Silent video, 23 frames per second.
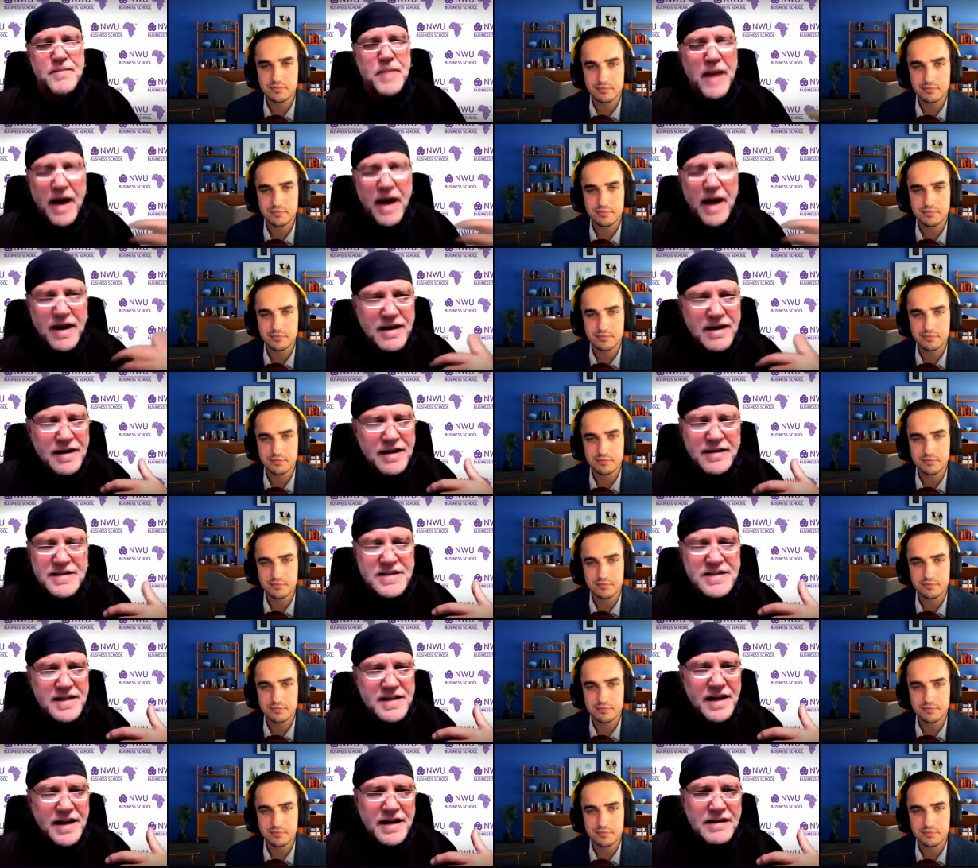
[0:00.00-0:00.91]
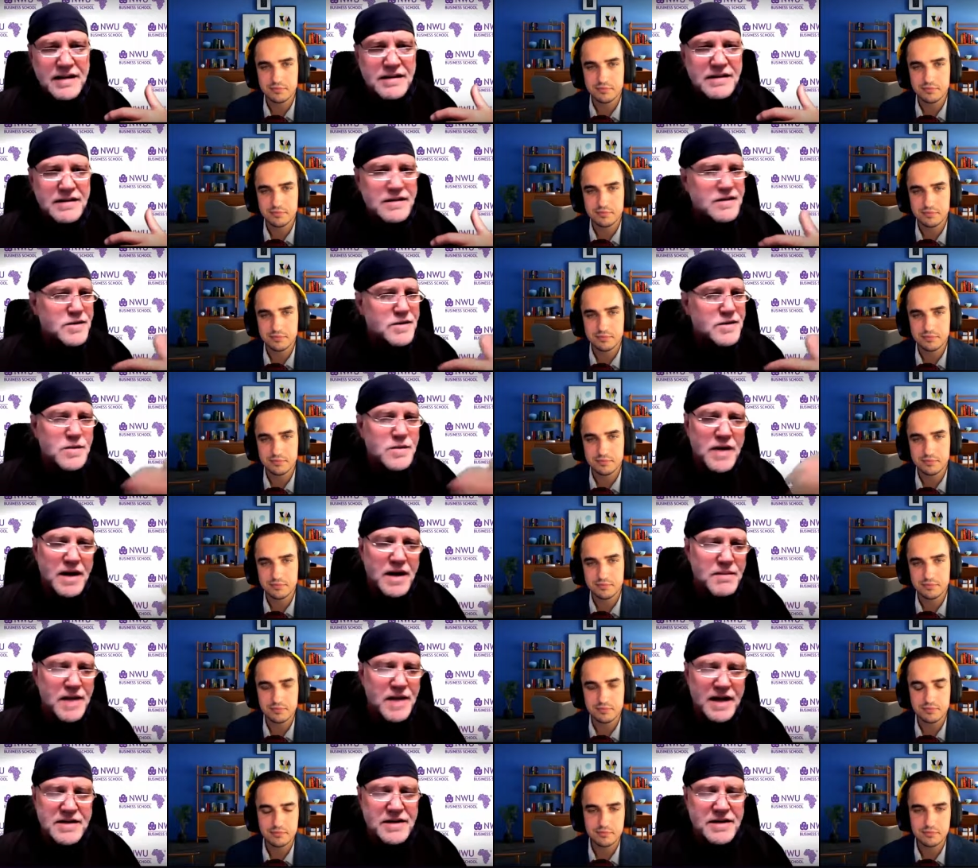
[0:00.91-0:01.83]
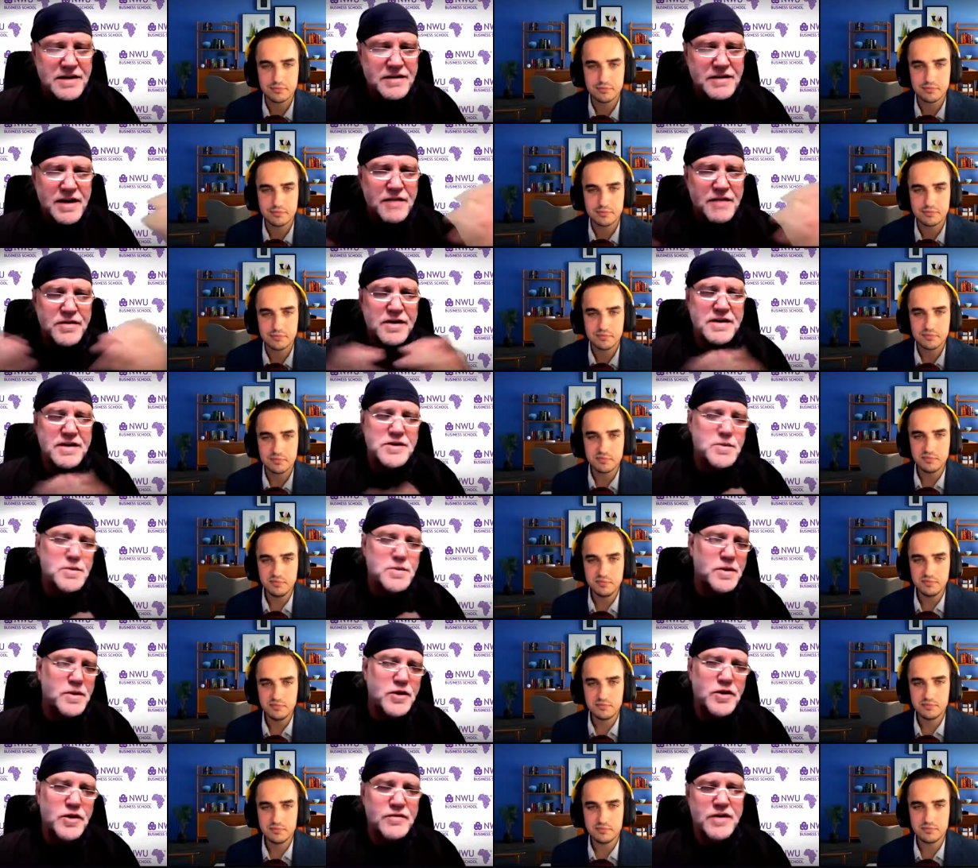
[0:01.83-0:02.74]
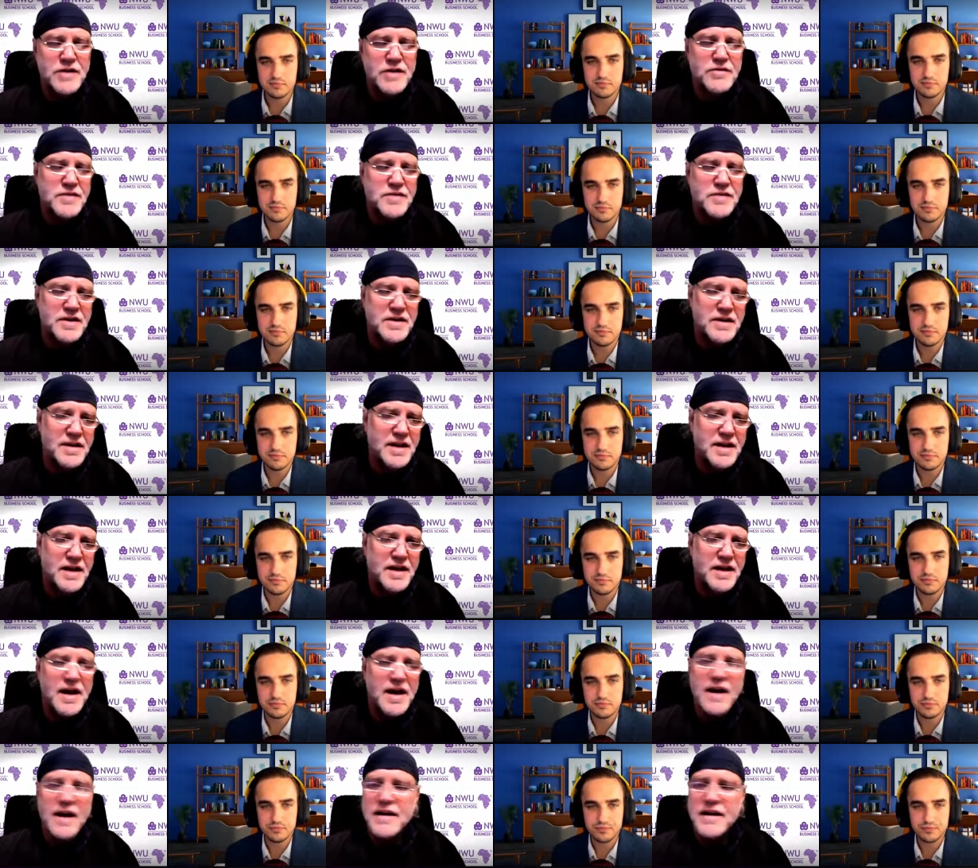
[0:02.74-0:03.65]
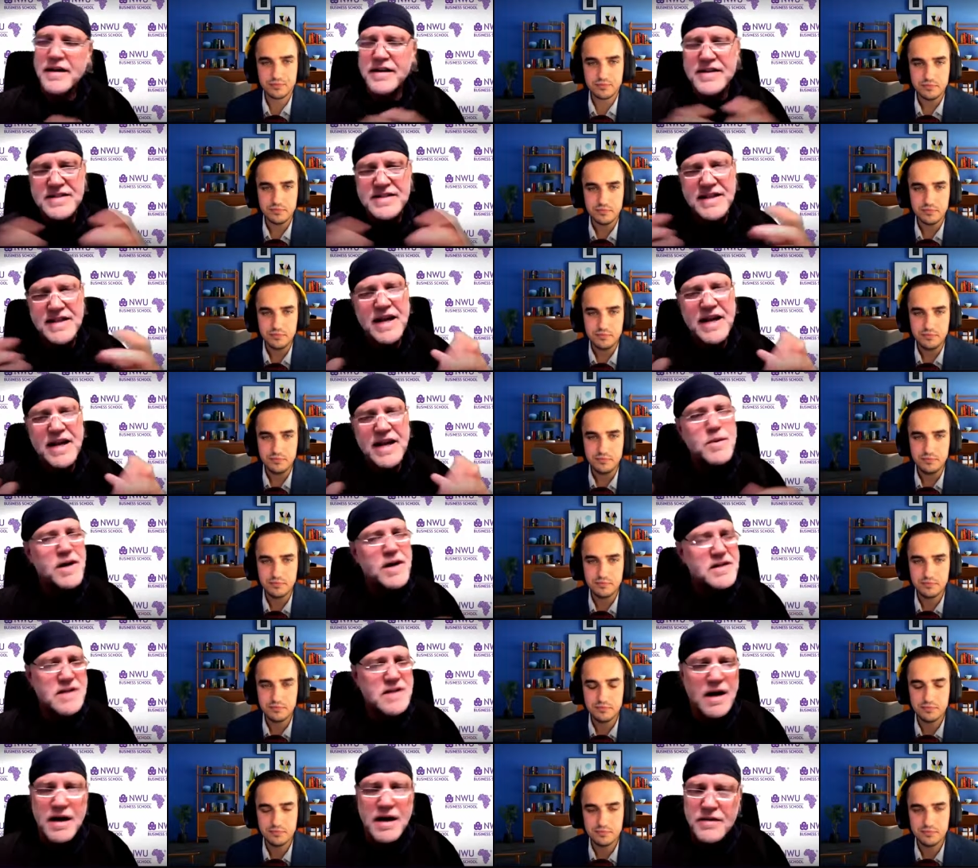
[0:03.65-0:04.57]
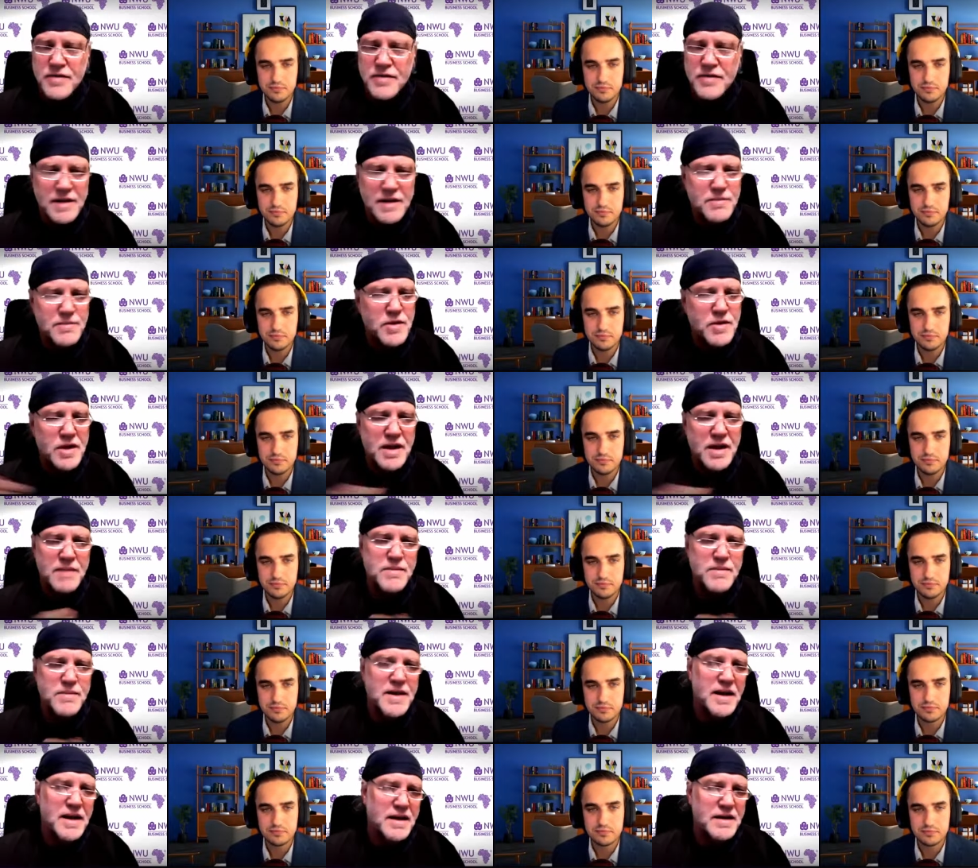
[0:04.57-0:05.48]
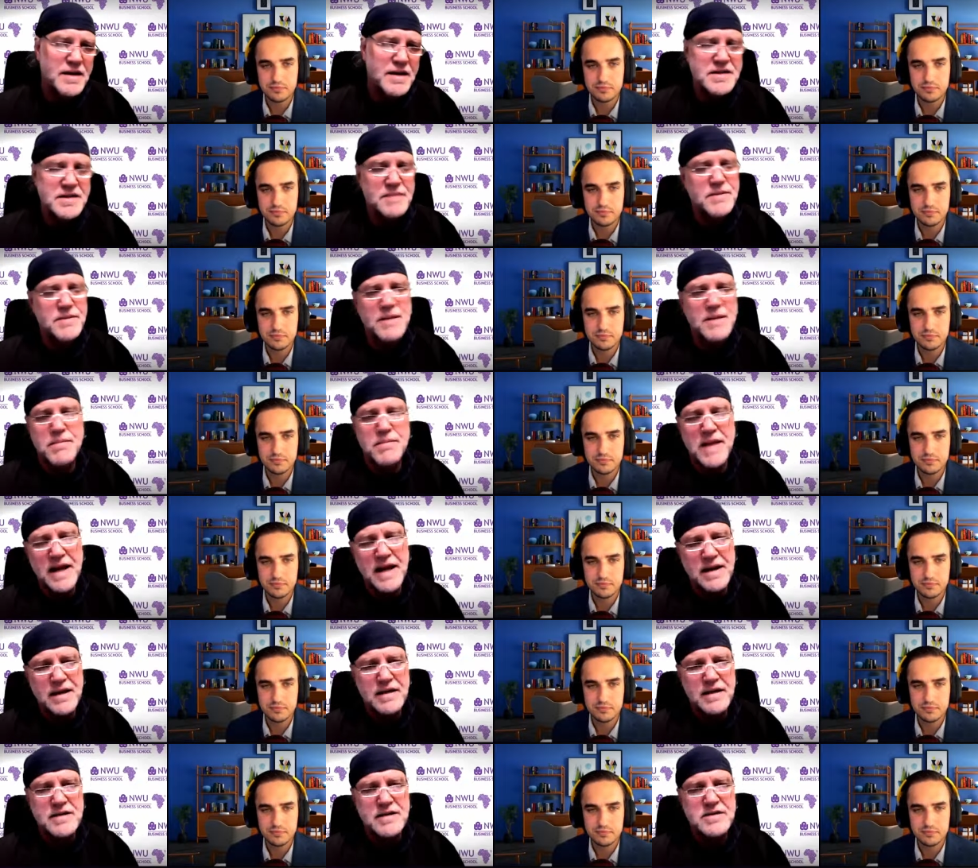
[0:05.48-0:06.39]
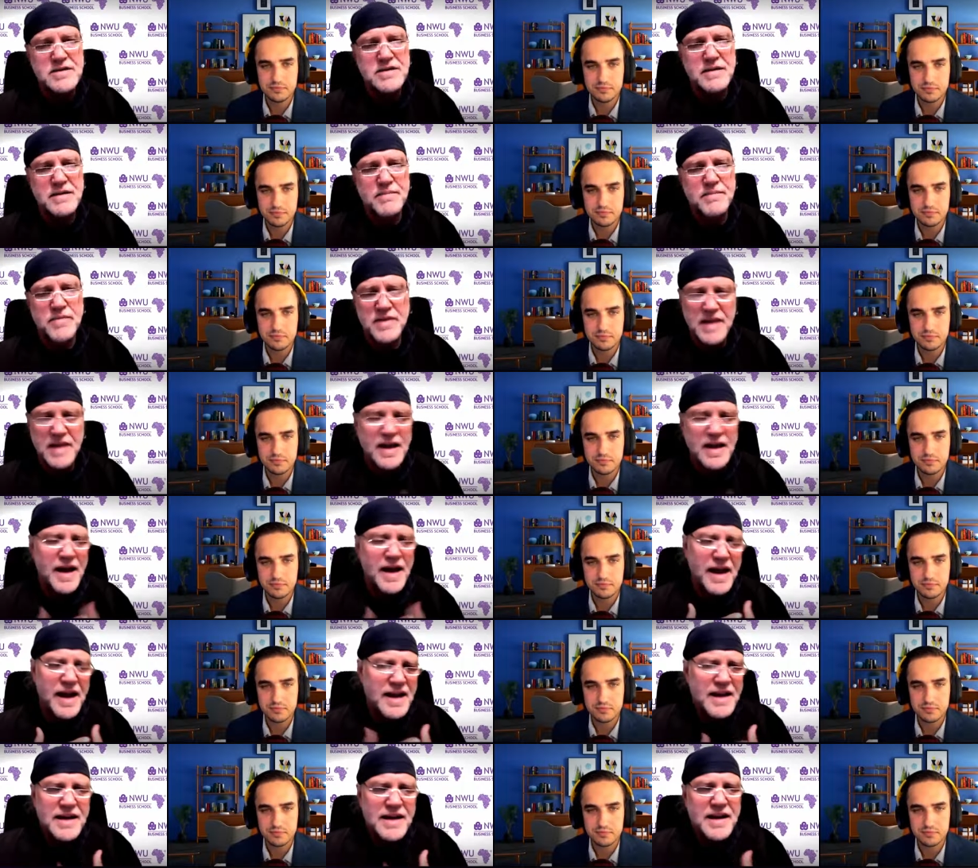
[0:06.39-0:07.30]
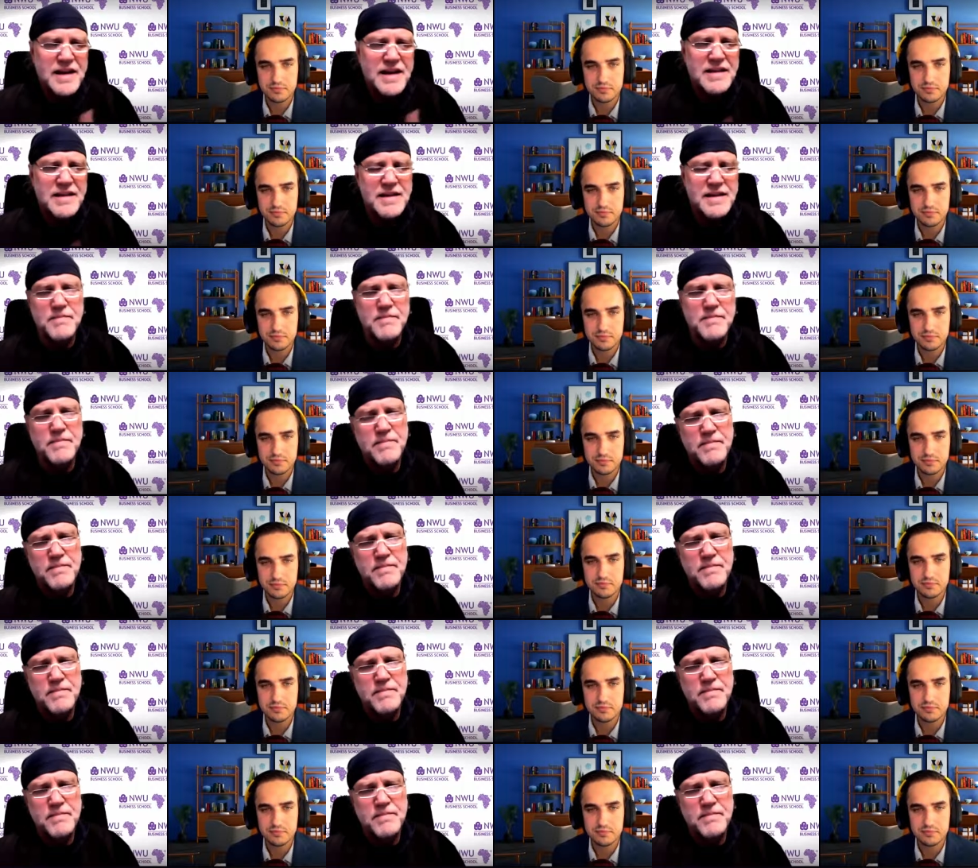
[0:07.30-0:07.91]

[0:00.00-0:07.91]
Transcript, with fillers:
Speaker 1: I can understand why black South Africans will not vote for the DA. I can understand why it's hard for them to keep their leadership, their black leadership. They alienate them.